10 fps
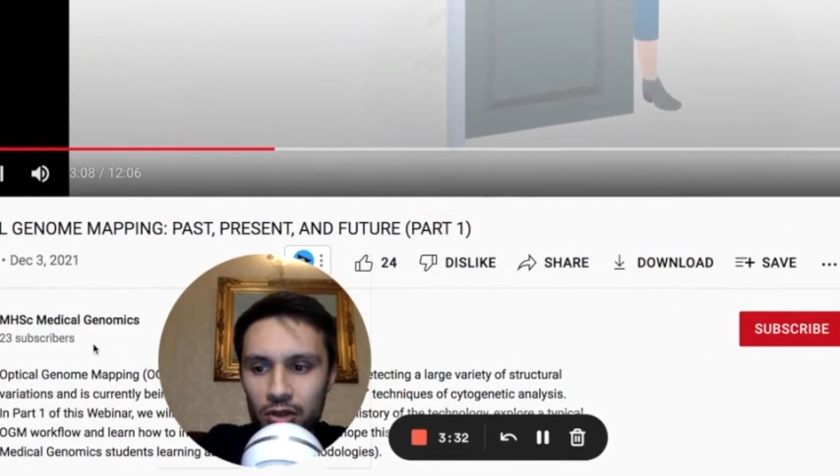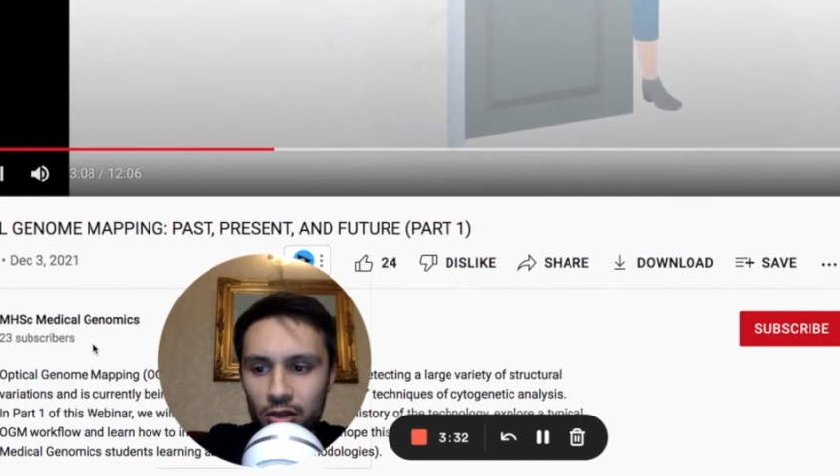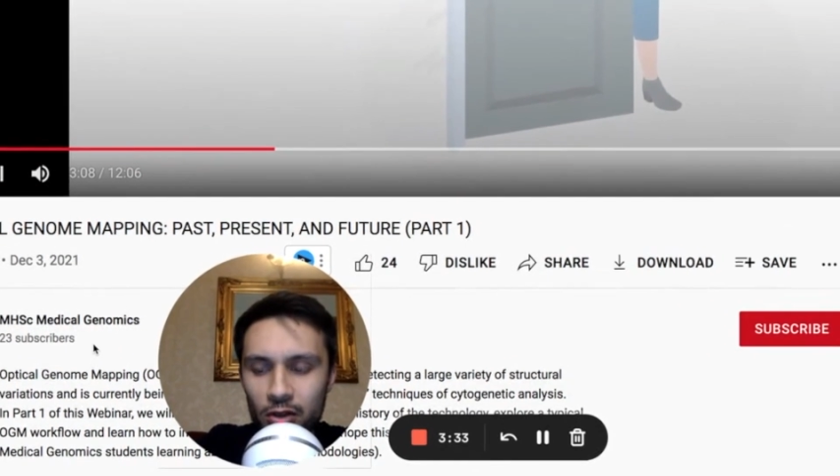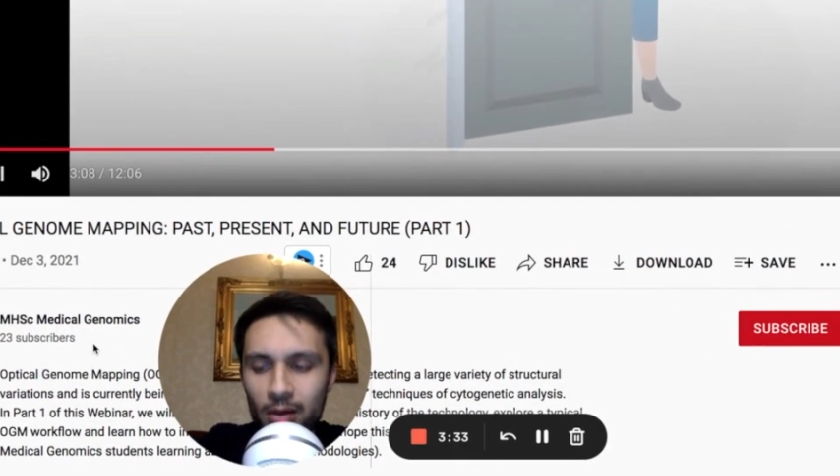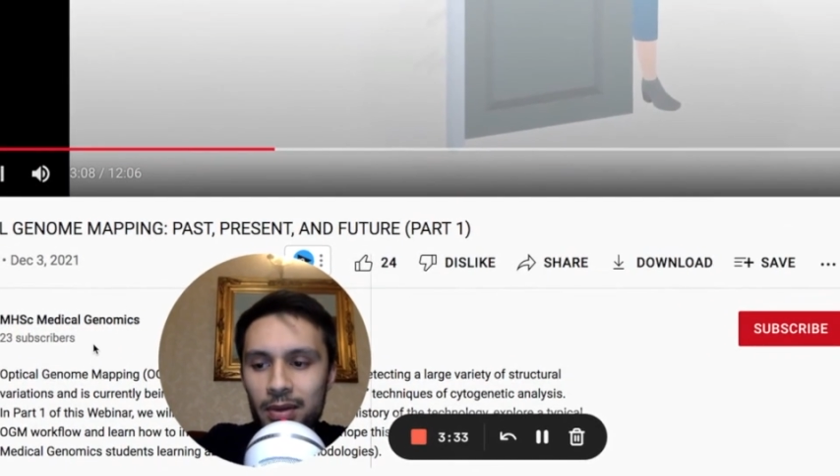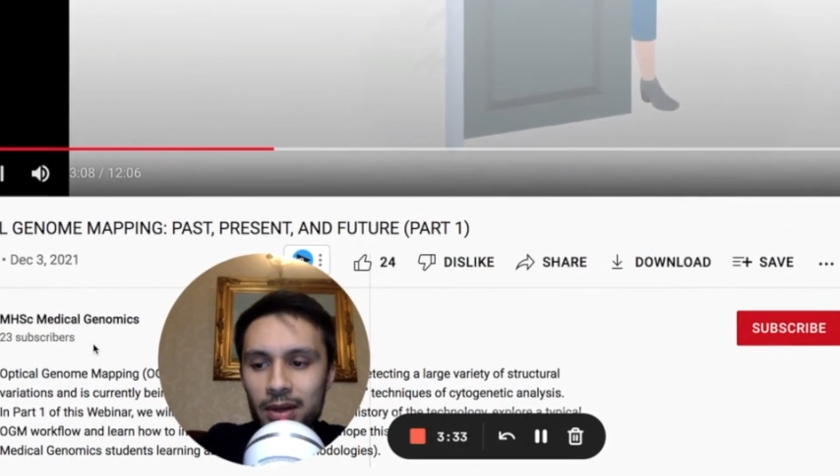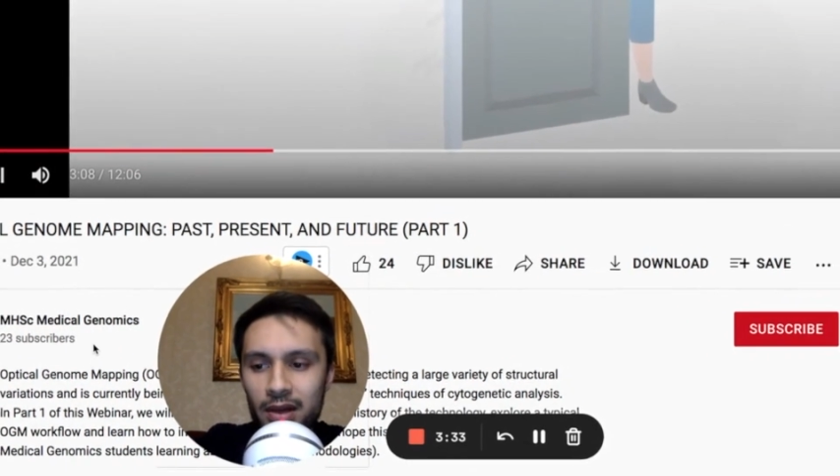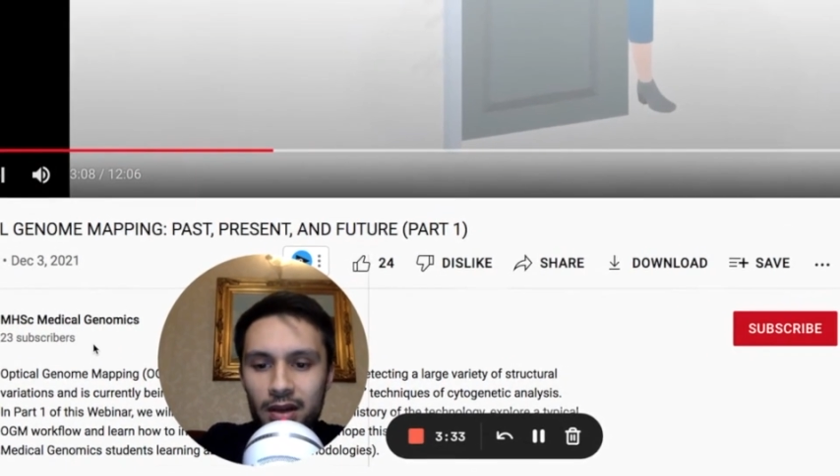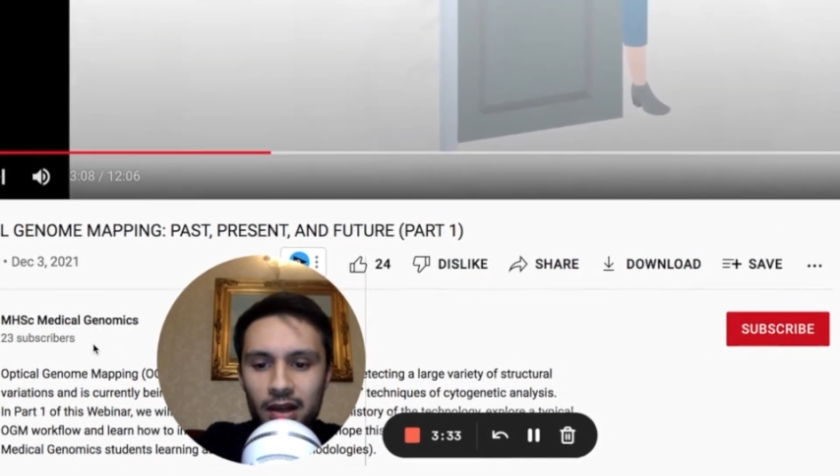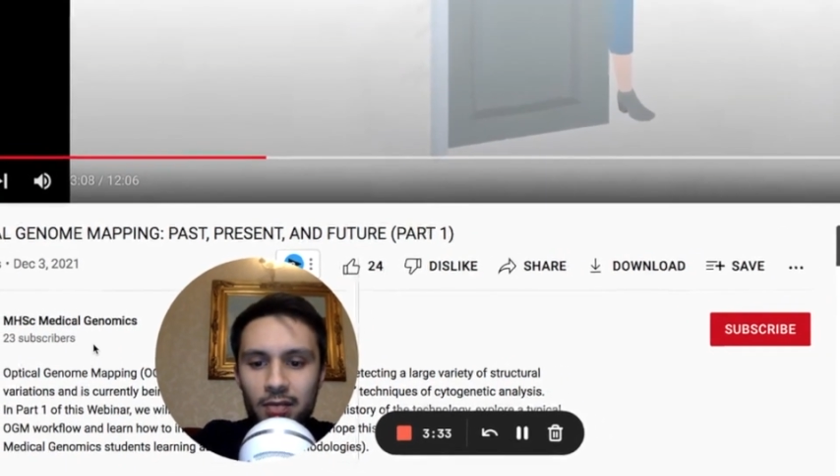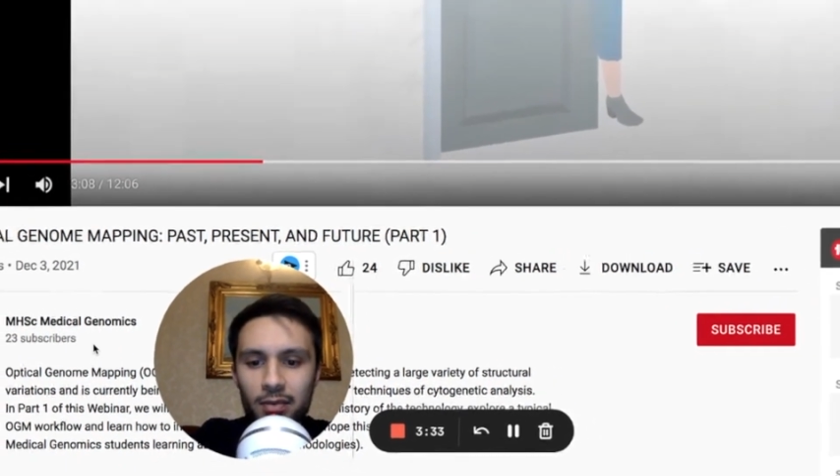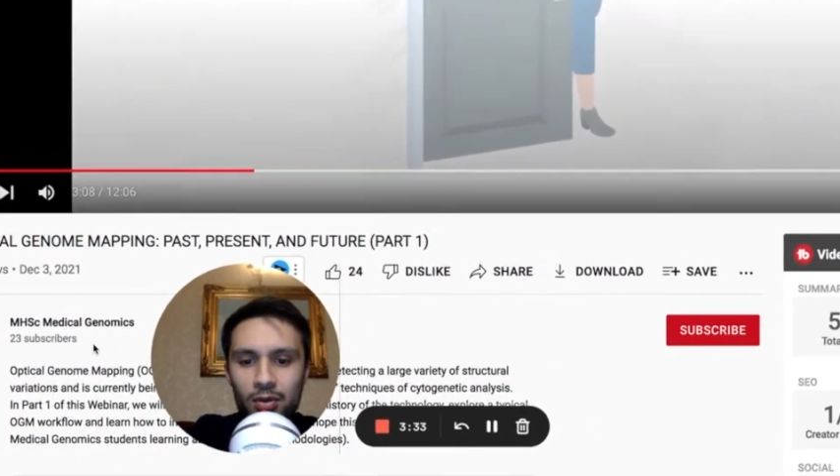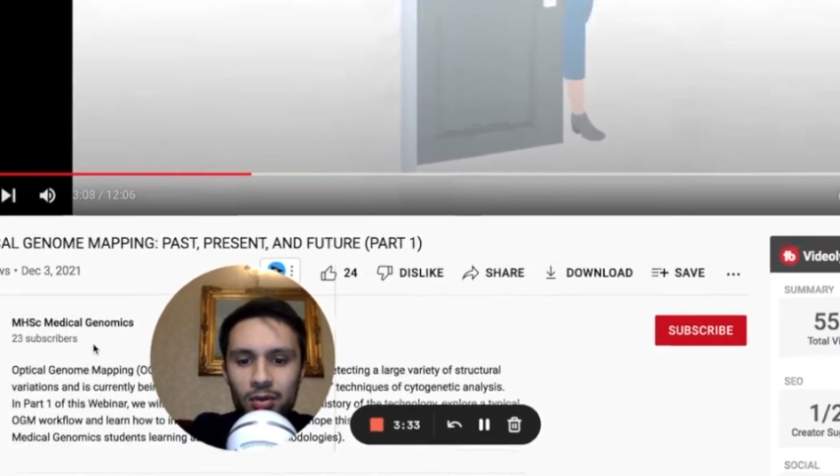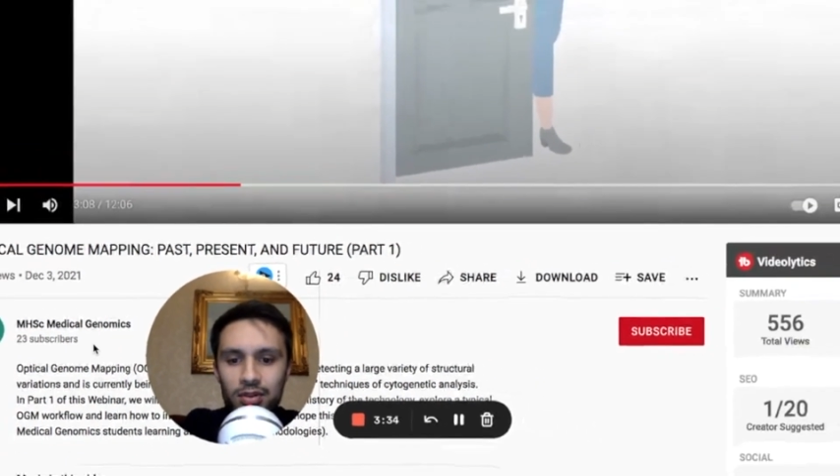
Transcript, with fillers: genome mapping and I came across